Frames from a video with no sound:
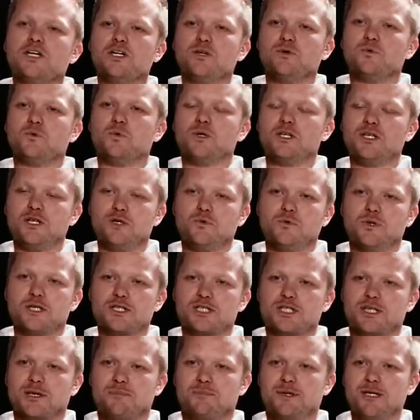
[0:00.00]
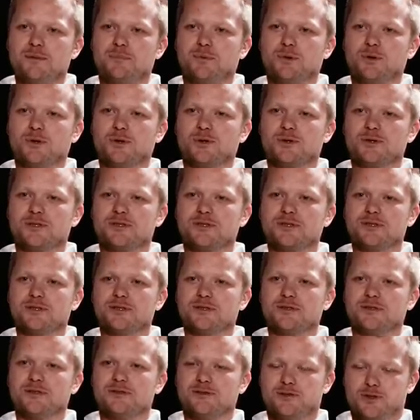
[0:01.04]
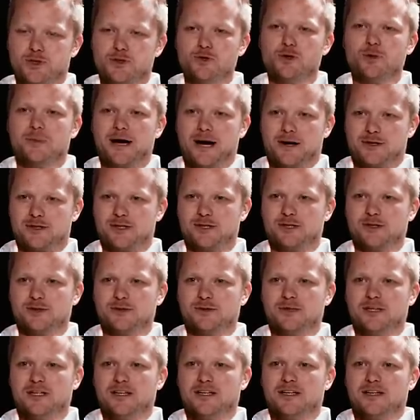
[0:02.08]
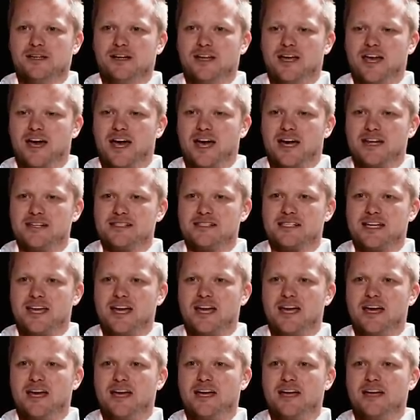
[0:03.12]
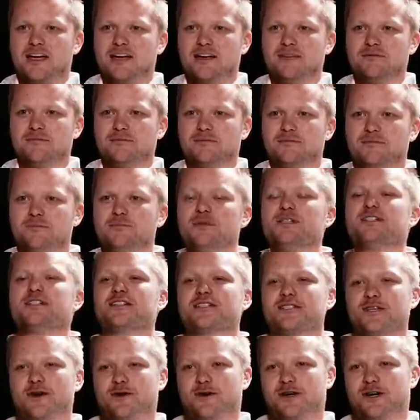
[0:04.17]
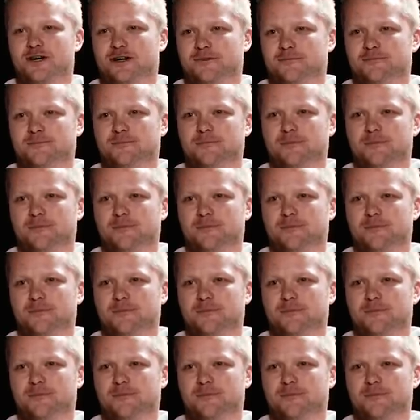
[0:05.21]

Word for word: do you what do you wish that people knew about you as a business owner